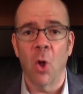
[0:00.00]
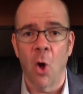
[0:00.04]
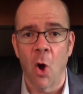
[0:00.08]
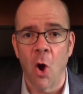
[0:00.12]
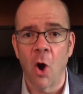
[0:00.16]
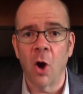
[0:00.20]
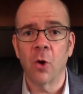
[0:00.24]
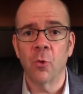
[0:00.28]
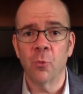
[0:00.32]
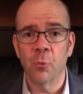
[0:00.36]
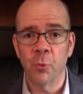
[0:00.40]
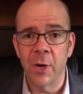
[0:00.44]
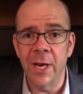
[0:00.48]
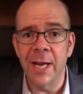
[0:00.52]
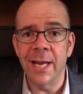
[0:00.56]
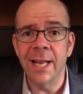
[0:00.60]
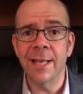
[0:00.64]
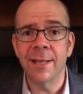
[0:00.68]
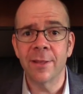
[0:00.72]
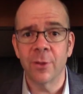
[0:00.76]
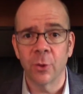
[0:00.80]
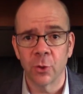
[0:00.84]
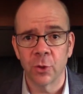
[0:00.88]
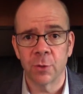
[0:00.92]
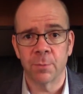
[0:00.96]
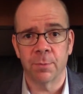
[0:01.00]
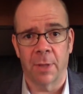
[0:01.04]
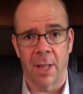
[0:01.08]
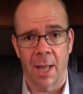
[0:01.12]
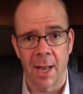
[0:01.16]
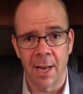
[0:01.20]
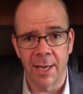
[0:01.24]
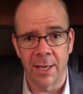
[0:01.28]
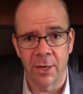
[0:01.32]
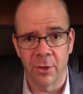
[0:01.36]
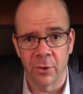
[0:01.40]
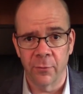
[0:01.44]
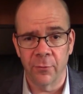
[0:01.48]
are reading those blog
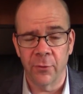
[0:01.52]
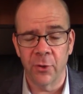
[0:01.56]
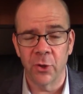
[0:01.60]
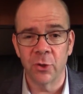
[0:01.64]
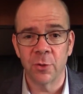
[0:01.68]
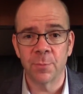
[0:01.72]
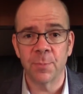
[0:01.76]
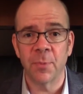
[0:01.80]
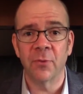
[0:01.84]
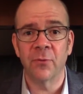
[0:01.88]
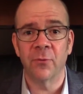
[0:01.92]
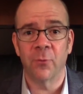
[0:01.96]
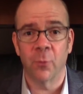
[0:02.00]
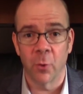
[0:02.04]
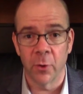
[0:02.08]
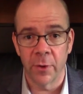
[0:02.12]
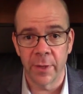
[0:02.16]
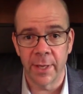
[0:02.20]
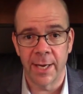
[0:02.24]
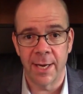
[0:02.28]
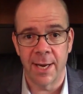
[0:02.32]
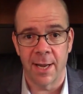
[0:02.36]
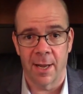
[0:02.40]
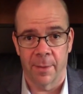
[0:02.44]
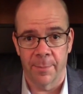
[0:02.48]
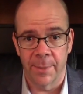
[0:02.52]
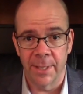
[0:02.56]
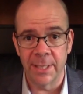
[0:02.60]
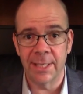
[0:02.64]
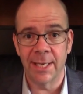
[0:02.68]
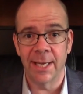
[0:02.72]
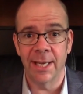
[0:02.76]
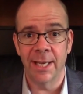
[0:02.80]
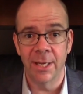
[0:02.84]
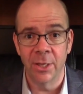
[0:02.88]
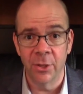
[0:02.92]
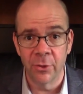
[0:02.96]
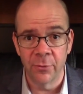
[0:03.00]
interviews before they come in to
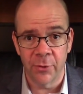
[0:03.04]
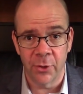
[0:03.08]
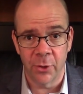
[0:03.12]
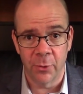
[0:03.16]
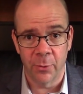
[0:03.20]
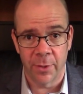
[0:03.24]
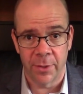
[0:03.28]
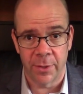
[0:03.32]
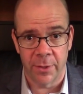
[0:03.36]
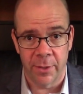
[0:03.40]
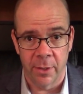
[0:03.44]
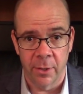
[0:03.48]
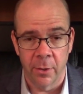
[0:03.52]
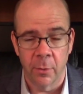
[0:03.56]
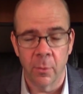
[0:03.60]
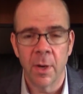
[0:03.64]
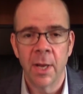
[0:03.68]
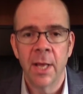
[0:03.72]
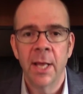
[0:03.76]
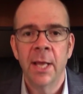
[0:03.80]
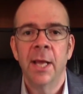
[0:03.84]
interview with you,